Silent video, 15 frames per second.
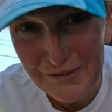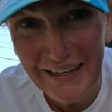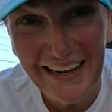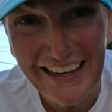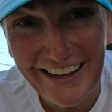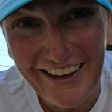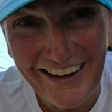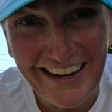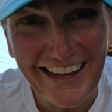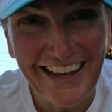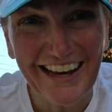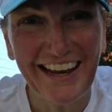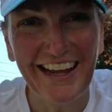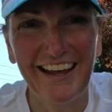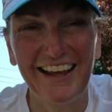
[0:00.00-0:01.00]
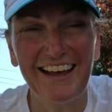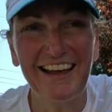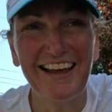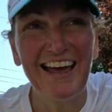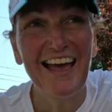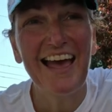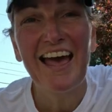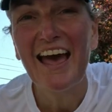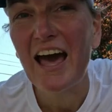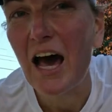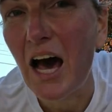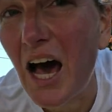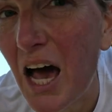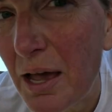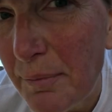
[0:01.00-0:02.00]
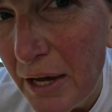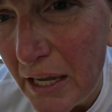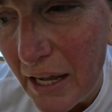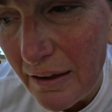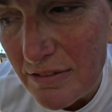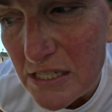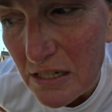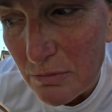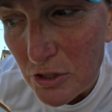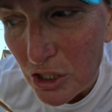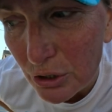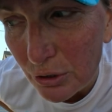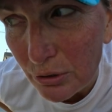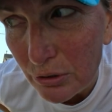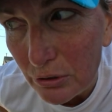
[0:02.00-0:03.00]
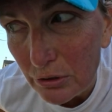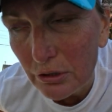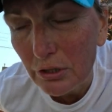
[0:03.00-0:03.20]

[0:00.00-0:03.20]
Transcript: when I got in. I might have some too.